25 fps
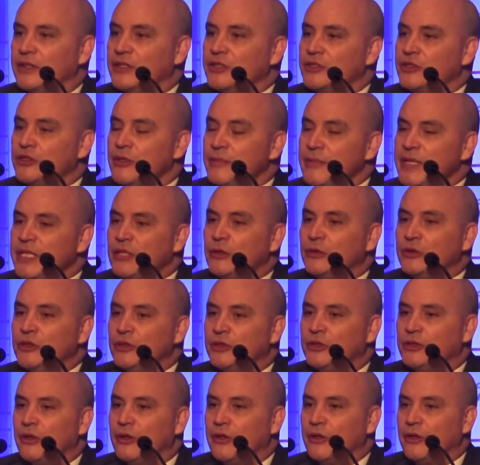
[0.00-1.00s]

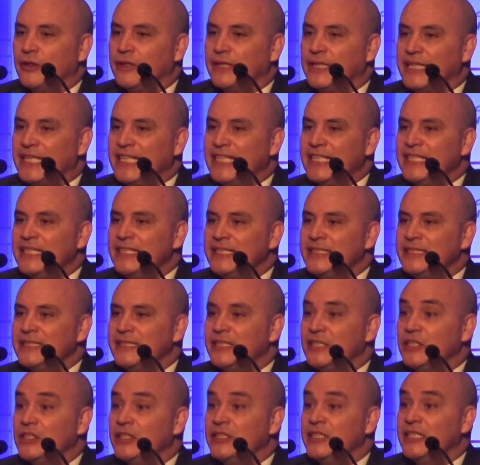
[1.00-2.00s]
Semiconductor
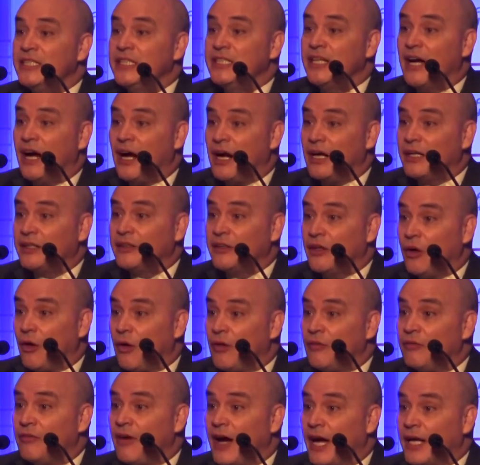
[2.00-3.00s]
is the heart
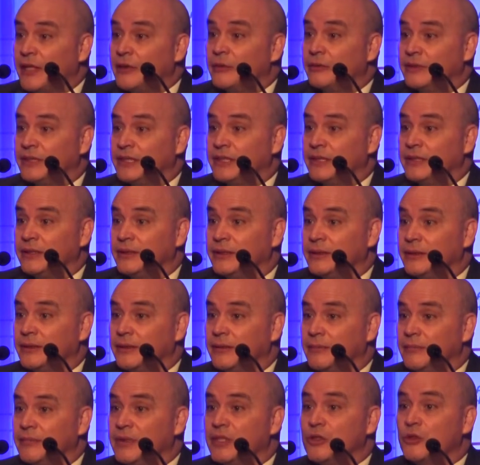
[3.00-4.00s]
of IoT,
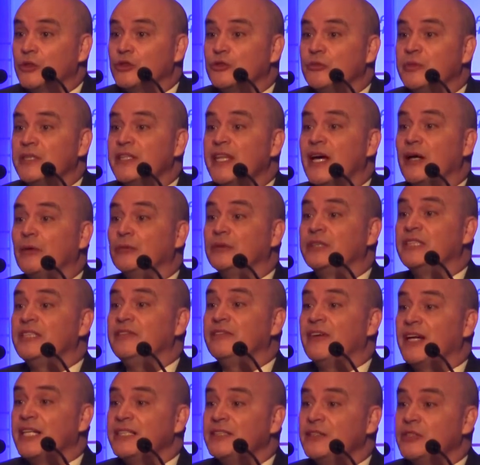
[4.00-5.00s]
because without
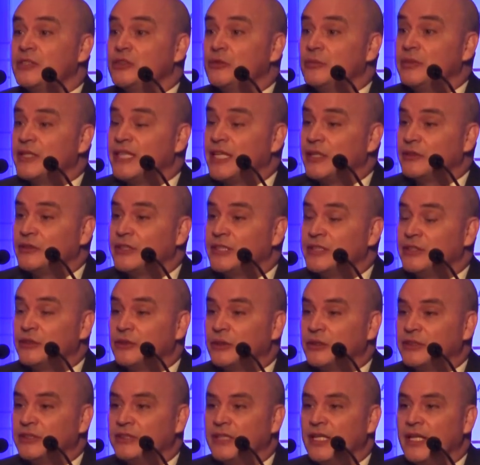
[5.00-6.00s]
devices, without
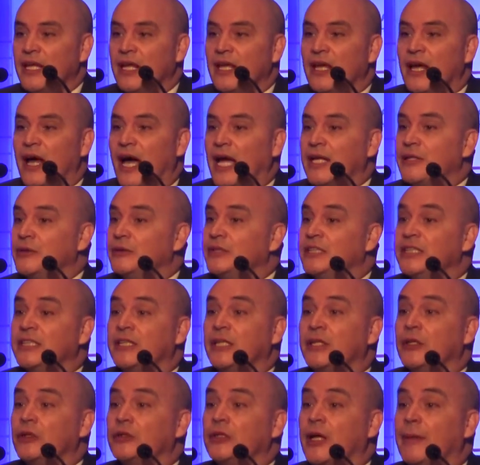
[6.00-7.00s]
sensors, IoT
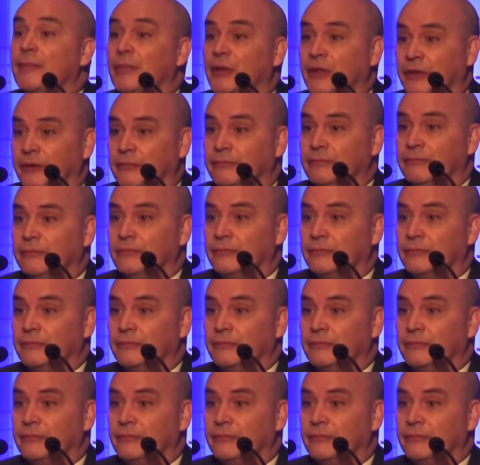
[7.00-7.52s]
cannot happen.